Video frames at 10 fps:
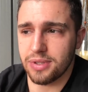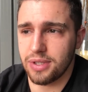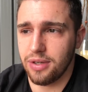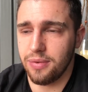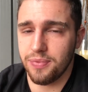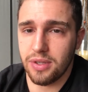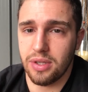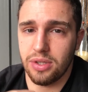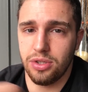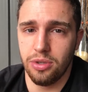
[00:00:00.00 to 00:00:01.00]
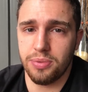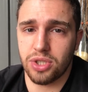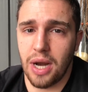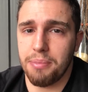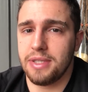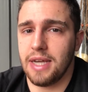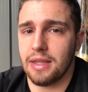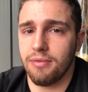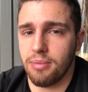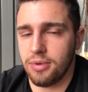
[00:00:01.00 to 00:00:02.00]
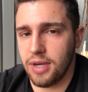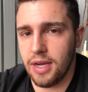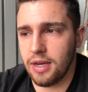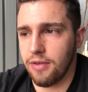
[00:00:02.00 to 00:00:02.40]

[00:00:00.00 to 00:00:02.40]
So do try to protect them from the rain.